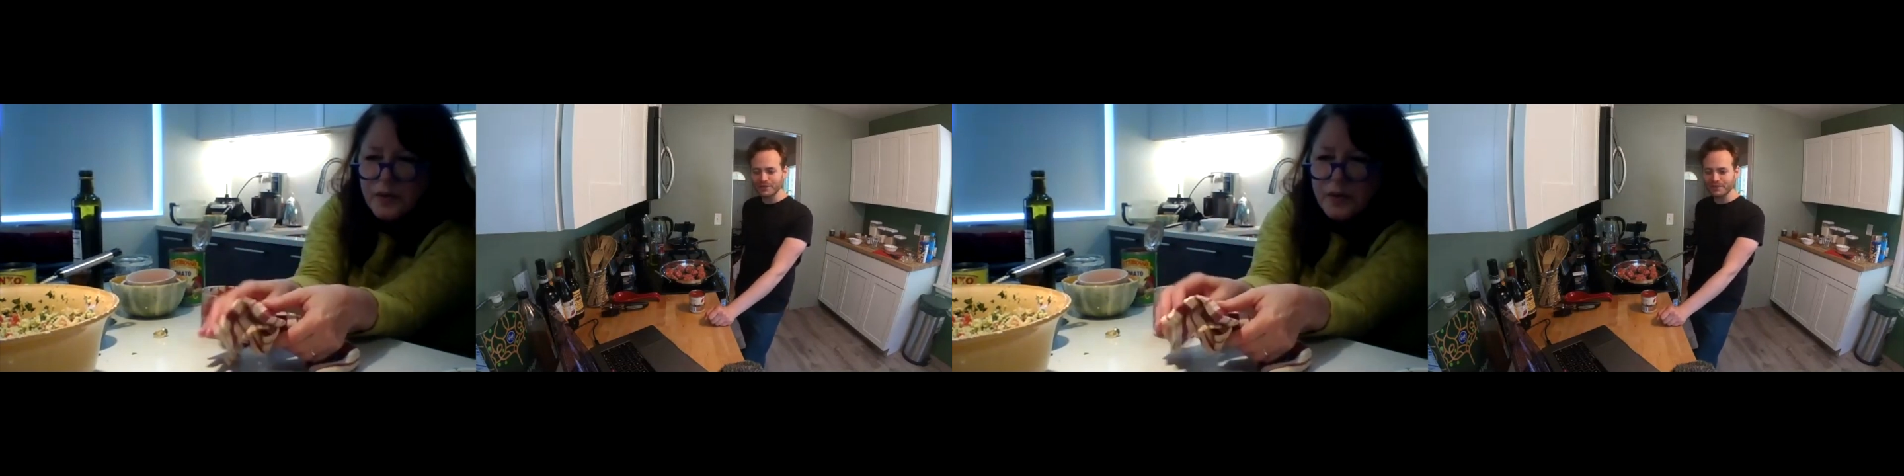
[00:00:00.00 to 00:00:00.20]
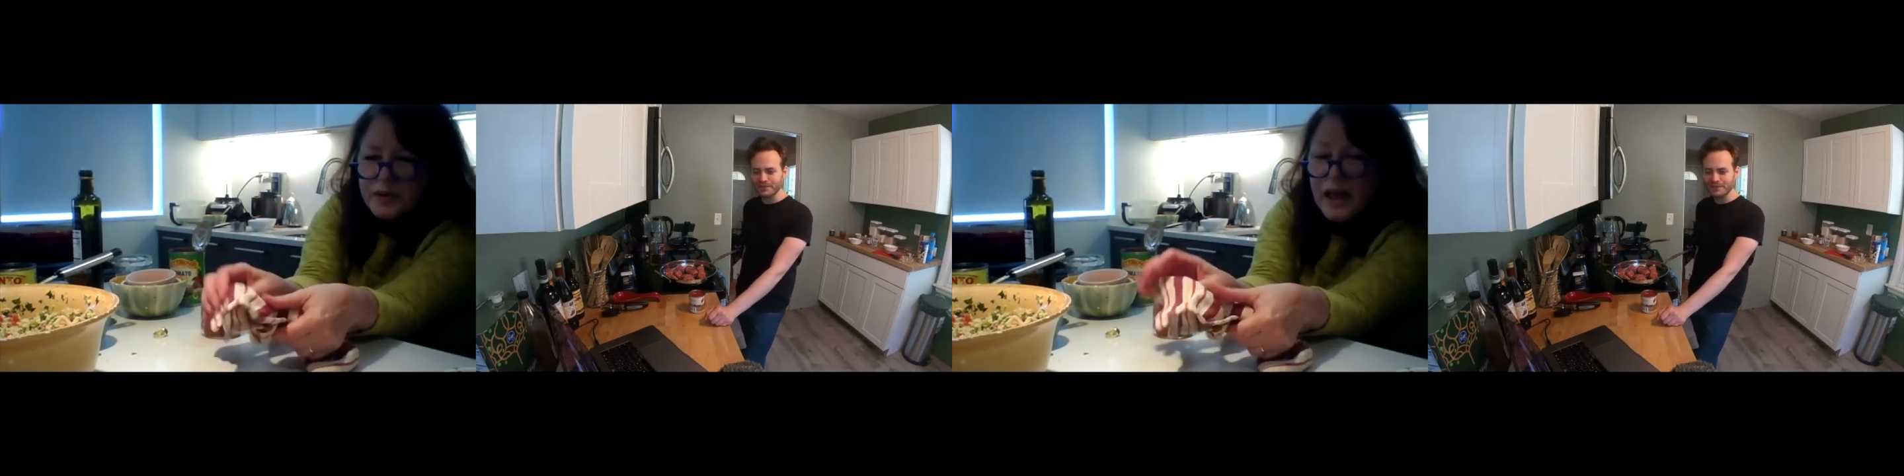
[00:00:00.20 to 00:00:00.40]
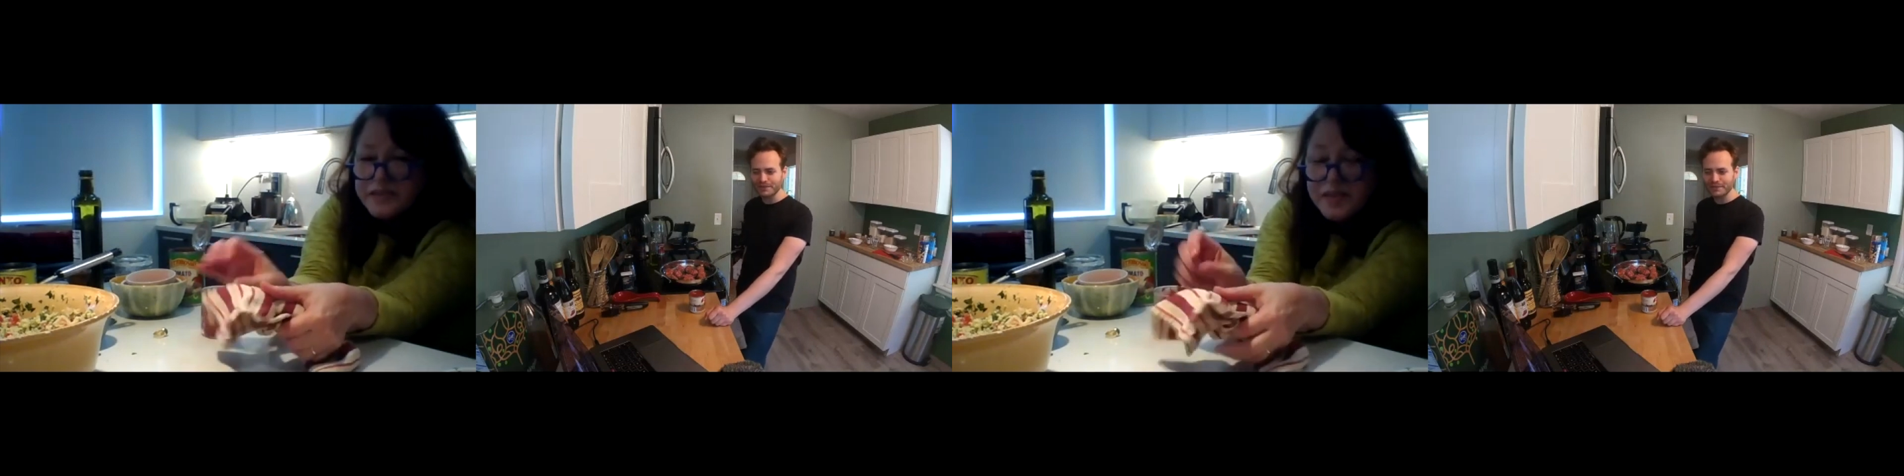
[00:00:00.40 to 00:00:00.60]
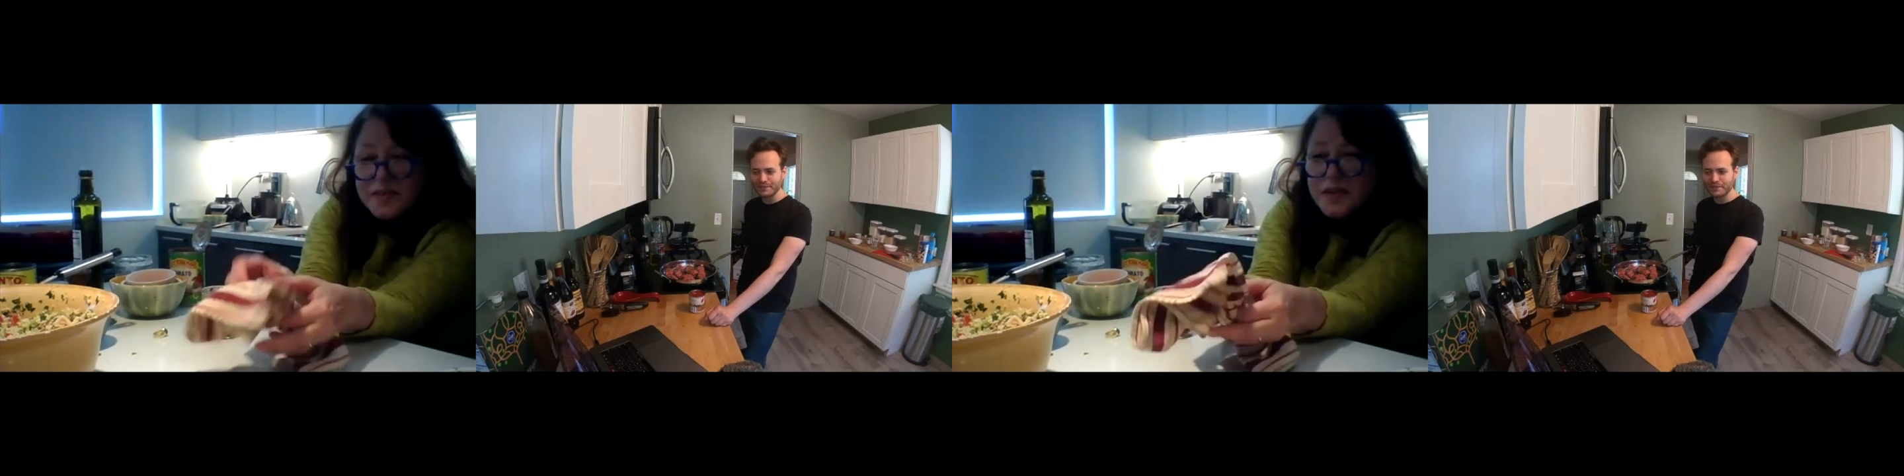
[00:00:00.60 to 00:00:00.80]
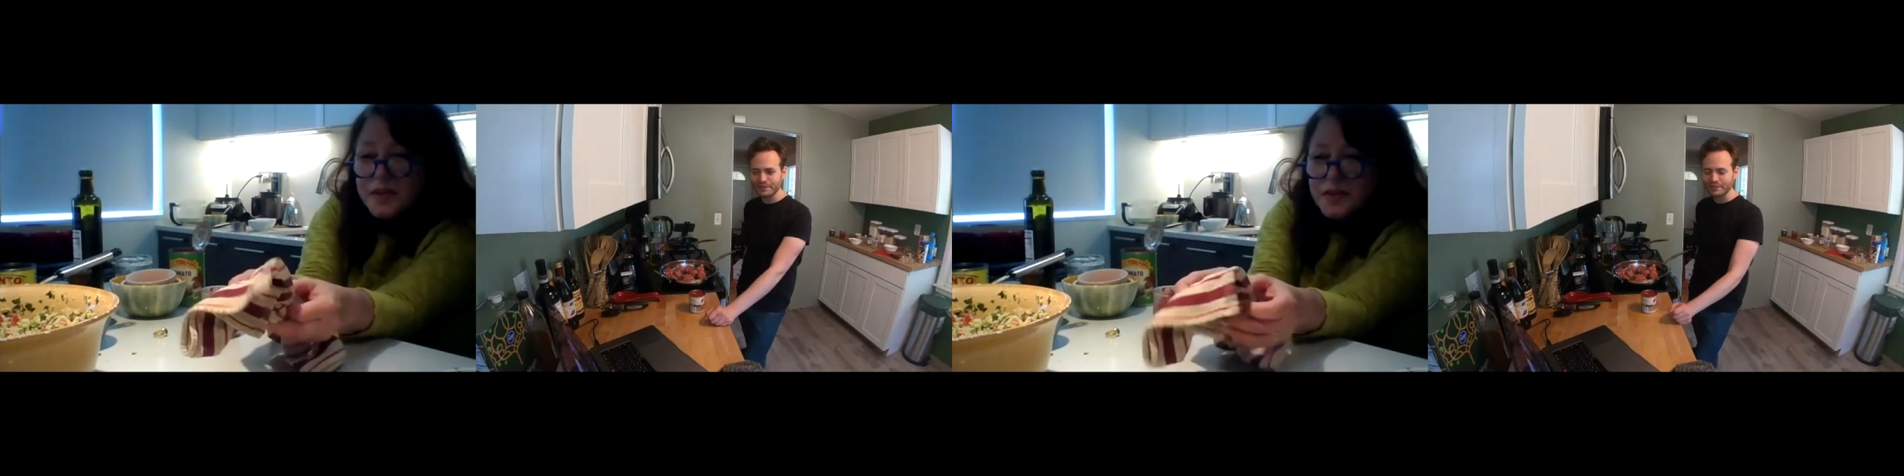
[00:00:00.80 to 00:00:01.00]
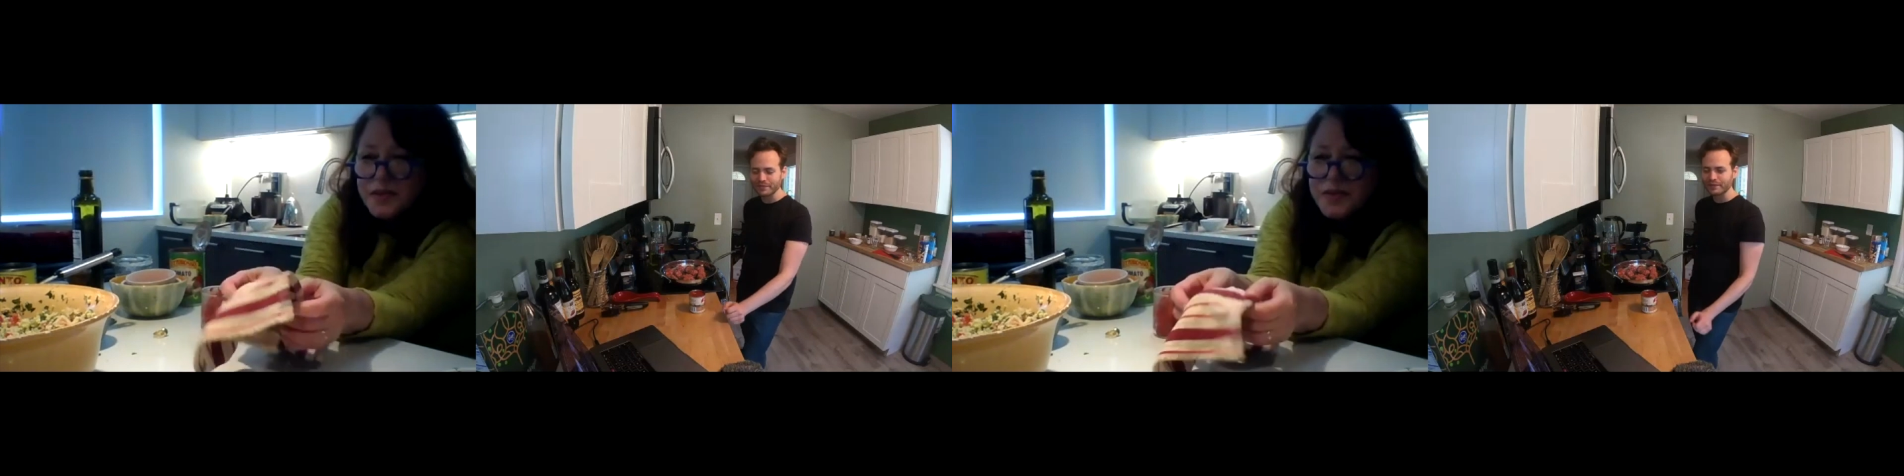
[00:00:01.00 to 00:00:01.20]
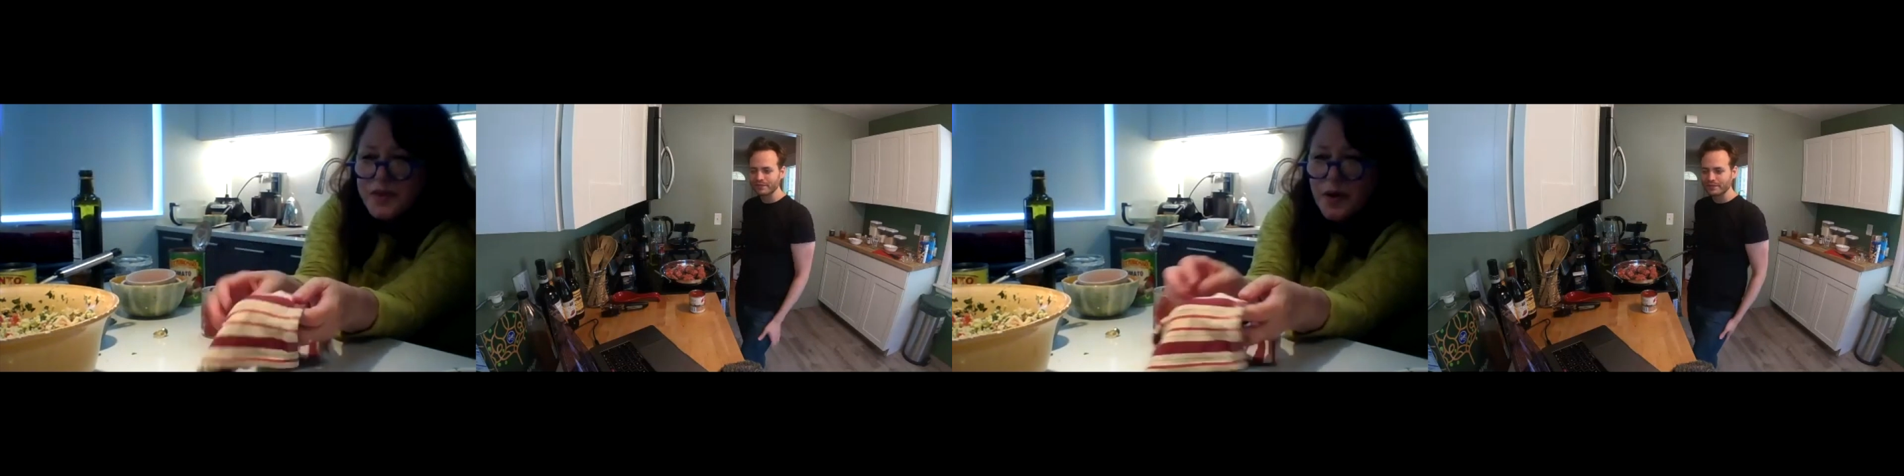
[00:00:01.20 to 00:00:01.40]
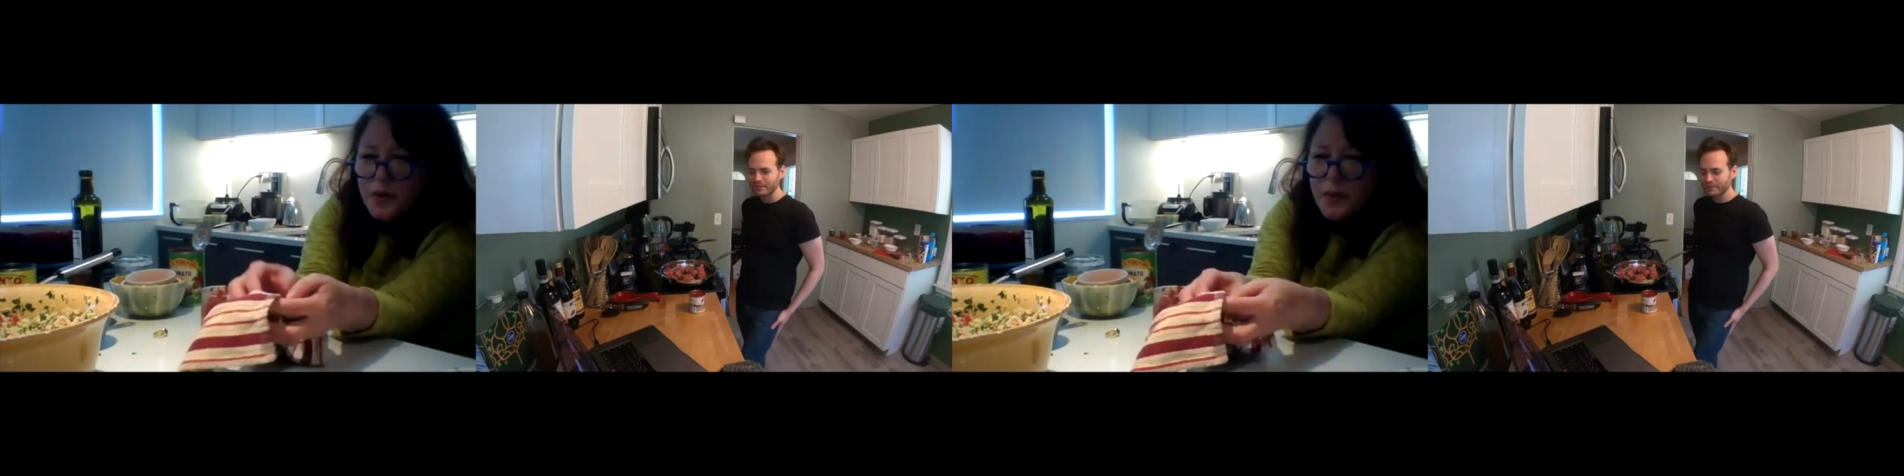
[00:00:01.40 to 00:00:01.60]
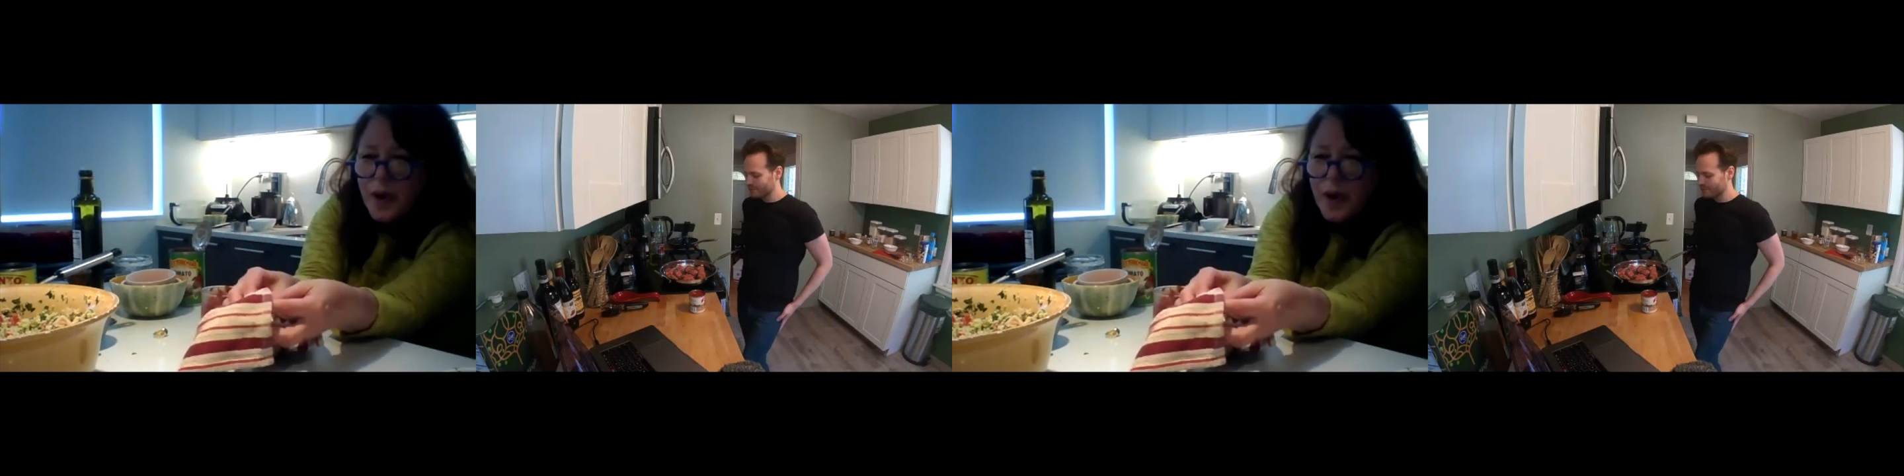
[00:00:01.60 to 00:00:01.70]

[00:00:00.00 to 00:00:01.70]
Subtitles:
Yes. So